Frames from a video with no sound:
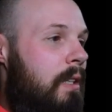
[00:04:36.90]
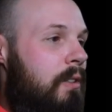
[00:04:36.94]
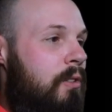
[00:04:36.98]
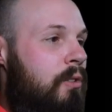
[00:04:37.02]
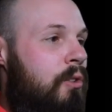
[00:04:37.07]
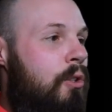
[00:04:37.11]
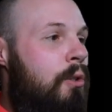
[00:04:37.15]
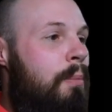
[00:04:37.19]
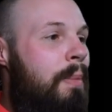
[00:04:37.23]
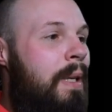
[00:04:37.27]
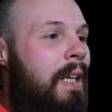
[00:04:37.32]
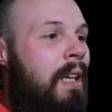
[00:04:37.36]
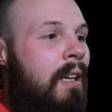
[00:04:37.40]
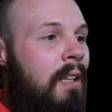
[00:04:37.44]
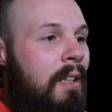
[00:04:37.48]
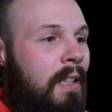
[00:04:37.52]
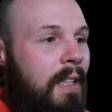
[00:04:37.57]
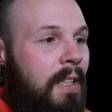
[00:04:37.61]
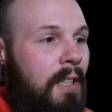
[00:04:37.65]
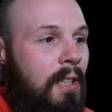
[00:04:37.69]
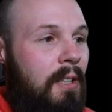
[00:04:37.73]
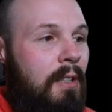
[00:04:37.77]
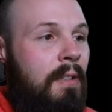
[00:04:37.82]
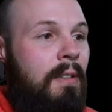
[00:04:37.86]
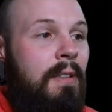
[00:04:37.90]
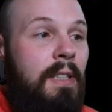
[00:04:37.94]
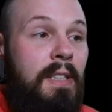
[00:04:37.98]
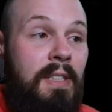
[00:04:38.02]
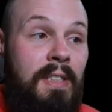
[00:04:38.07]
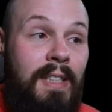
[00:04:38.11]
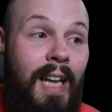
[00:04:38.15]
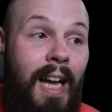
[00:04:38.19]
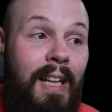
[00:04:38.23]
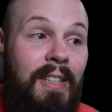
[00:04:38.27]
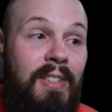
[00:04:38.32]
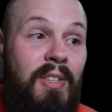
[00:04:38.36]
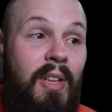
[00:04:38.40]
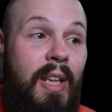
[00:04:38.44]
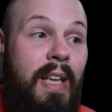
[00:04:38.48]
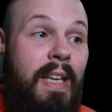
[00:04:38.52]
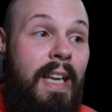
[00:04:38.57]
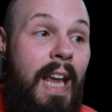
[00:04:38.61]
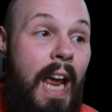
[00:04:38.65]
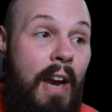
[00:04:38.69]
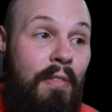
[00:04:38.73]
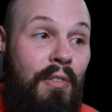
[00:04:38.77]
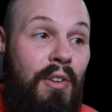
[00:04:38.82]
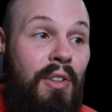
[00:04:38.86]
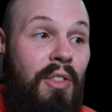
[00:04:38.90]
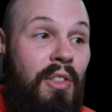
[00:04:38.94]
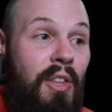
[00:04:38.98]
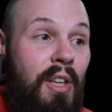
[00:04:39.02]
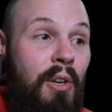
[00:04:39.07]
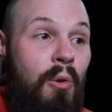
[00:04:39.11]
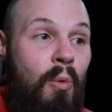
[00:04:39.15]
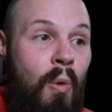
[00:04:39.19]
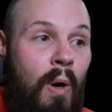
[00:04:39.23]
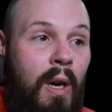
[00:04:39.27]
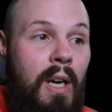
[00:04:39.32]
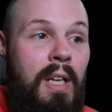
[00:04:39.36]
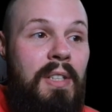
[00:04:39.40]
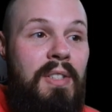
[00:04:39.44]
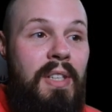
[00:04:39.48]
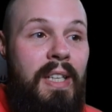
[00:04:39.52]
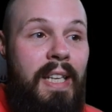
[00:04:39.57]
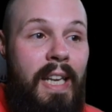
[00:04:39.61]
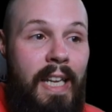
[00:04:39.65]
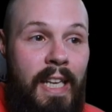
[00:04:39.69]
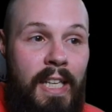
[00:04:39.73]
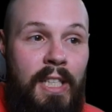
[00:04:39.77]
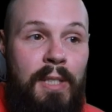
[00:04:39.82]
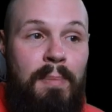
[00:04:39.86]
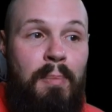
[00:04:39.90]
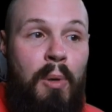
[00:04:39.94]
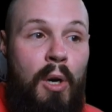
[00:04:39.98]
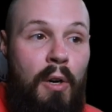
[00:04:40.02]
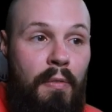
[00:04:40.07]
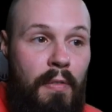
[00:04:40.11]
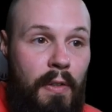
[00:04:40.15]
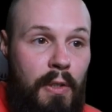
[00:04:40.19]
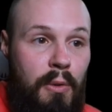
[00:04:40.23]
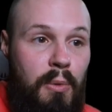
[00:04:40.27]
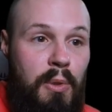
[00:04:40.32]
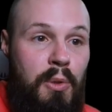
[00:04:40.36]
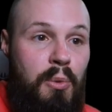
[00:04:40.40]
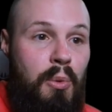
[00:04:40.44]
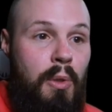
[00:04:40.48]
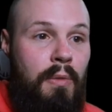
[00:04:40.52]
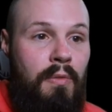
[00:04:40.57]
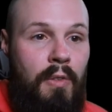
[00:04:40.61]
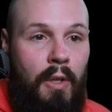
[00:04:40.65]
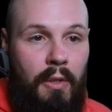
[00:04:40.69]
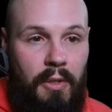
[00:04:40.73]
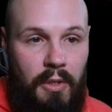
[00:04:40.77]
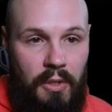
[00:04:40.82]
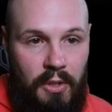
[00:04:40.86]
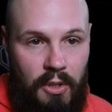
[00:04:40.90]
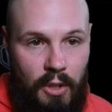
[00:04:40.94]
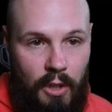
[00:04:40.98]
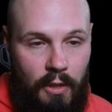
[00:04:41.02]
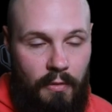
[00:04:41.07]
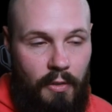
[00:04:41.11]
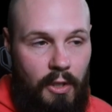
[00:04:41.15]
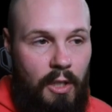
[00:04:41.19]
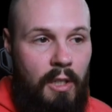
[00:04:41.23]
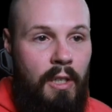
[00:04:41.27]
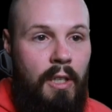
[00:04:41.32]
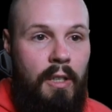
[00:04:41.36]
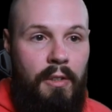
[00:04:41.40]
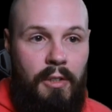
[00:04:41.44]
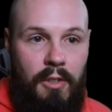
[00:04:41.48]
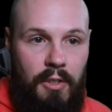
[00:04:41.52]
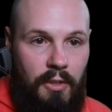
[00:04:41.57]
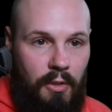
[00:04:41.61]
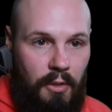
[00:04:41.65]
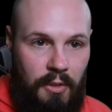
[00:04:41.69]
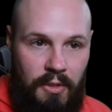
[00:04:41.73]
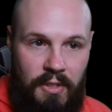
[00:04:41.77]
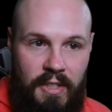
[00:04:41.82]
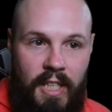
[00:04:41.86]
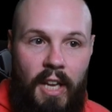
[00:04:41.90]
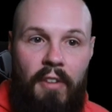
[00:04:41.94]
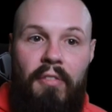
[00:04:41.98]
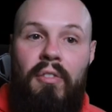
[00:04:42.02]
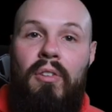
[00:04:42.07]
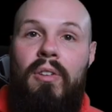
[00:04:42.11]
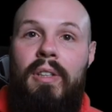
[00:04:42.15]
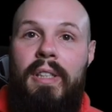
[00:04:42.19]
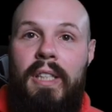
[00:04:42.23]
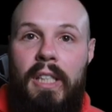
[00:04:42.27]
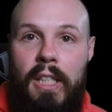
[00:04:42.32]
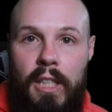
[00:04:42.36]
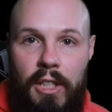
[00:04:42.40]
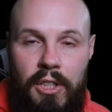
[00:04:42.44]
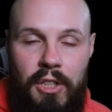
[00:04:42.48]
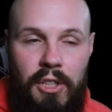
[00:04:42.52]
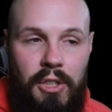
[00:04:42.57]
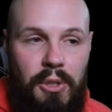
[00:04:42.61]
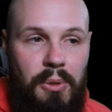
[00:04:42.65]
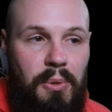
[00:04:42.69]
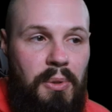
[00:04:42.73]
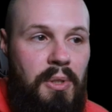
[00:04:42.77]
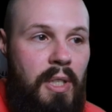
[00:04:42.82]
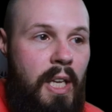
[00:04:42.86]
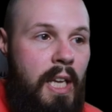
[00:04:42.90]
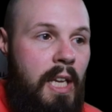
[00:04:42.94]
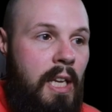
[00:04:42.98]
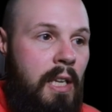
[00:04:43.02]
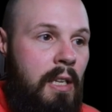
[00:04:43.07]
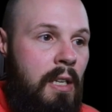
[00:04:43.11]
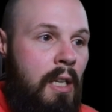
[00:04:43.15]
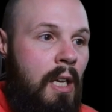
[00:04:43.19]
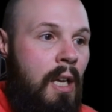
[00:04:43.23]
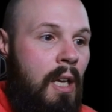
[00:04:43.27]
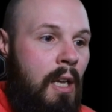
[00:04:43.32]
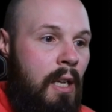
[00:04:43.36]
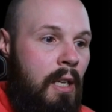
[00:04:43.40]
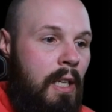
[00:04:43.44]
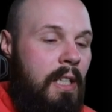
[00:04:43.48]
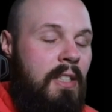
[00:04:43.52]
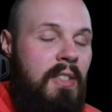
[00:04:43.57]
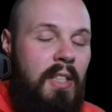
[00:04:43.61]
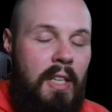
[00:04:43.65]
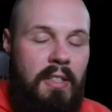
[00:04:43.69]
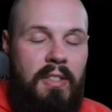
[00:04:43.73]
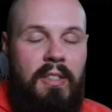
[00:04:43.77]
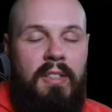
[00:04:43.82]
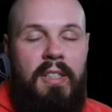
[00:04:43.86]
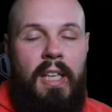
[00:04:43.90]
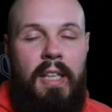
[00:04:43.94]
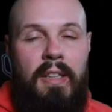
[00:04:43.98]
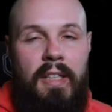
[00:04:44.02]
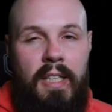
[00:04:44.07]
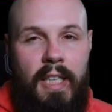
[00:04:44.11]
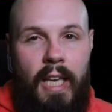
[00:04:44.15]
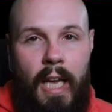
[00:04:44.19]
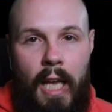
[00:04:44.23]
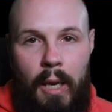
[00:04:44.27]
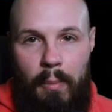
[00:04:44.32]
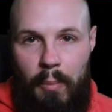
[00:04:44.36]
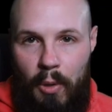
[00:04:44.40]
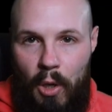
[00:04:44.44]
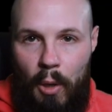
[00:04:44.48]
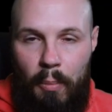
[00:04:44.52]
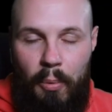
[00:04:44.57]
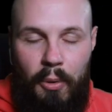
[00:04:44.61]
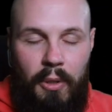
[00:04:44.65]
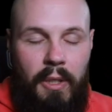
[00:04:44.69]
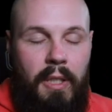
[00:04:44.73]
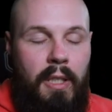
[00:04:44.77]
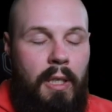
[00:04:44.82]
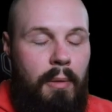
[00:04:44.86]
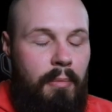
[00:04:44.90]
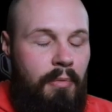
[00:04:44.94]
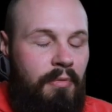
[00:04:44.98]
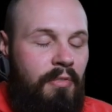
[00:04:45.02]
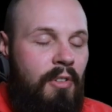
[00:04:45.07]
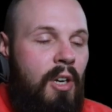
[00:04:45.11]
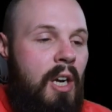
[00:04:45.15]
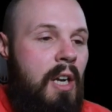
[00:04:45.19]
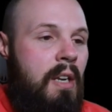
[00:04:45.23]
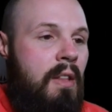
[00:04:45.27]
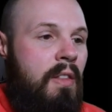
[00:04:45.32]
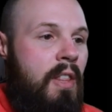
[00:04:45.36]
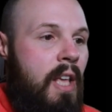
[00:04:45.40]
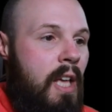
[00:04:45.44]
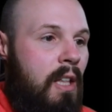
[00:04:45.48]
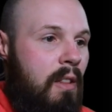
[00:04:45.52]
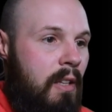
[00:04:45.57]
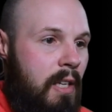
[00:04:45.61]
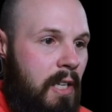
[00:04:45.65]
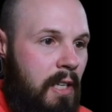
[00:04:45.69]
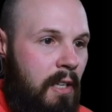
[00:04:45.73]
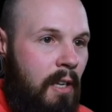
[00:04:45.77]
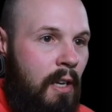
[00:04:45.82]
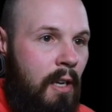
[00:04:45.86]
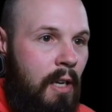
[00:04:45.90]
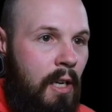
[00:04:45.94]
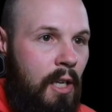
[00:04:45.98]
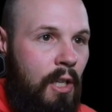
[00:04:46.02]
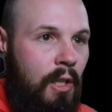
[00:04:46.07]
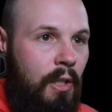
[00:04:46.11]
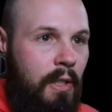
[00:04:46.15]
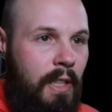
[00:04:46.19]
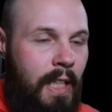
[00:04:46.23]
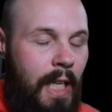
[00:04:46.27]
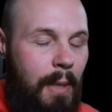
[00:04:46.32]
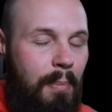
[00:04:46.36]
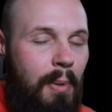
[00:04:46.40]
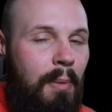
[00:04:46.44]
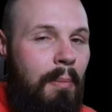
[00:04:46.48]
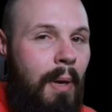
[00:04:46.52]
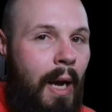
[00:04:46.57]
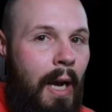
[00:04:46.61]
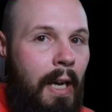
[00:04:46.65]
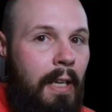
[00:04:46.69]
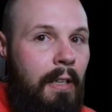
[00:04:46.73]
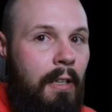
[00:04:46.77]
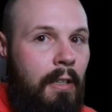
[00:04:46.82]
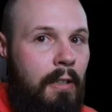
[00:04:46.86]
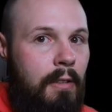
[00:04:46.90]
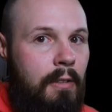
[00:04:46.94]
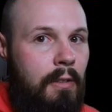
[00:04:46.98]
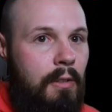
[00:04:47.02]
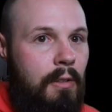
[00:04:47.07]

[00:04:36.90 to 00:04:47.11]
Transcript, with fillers: To be clear, he's not saying everything was and is perfect with Swift on the server. There's definitely issues. And he says this at the end, but I'll put it up front that, like, keep in mind,